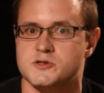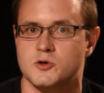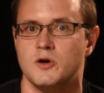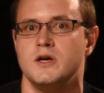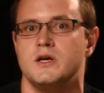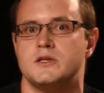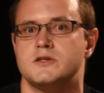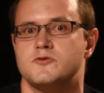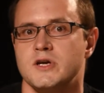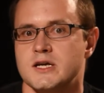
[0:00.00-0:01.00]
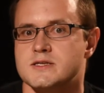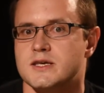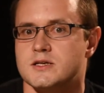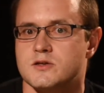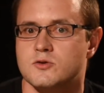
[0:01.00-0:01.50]
So the trick is
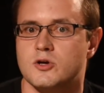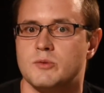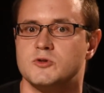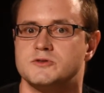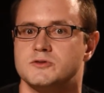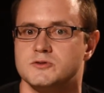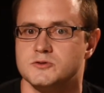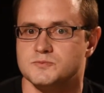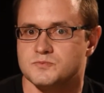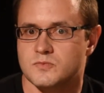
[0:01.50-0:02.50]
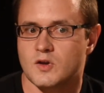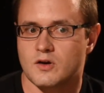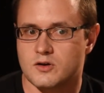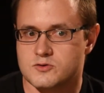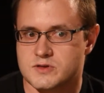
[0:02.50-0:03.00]
that you're able to
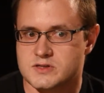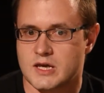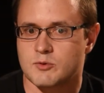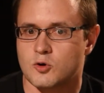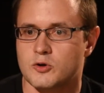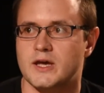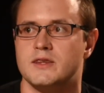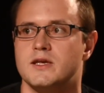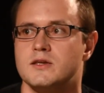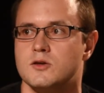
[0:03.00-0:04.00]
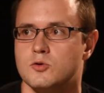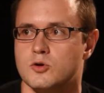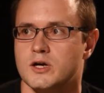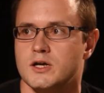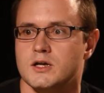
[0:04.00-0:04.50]
use the same code, and then
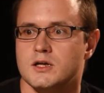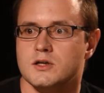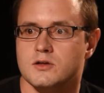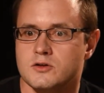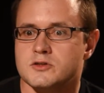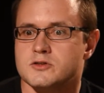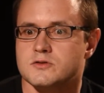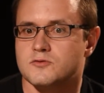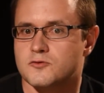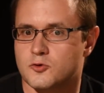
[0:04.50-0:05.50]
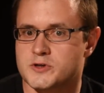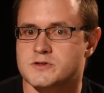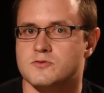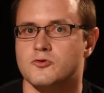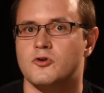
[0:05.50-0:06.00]
you're not
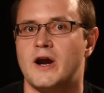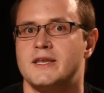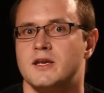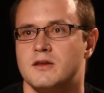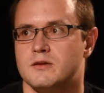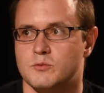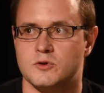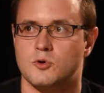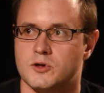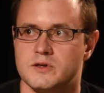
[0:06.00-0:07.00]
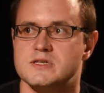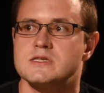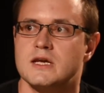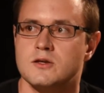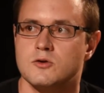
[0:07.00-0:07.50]
forced to rewrite anything with Kotlin.
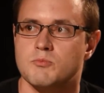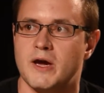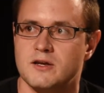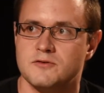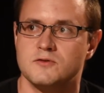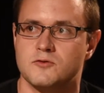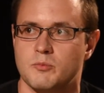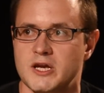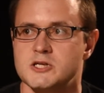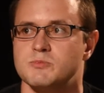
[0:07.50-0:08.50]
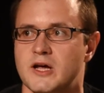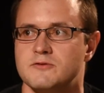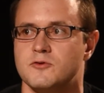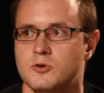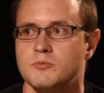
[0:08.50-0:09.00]
Instead, you benefit from each
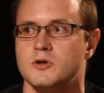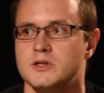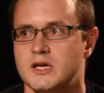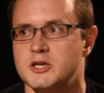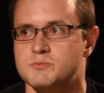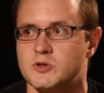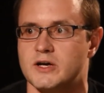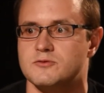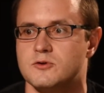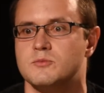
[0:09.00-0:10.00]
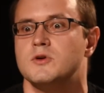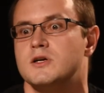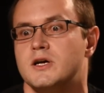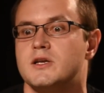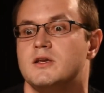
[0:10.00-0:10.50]
platform,
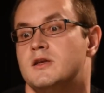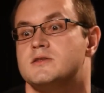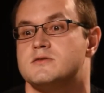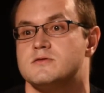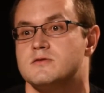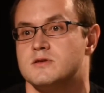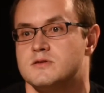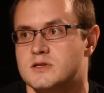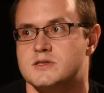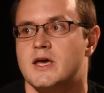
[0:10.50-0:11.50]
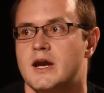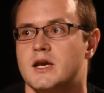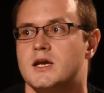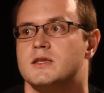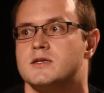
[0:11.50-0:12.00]
and that's the
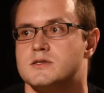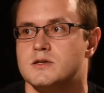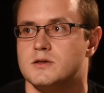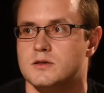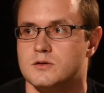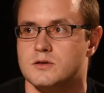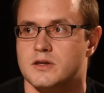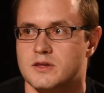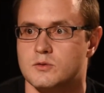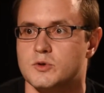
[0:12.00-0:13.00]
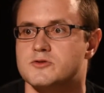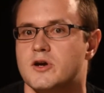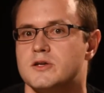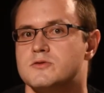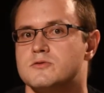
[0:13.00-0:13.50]
idea. That's the thing we're
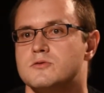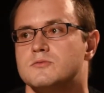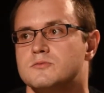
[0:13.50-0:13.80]
trying to do.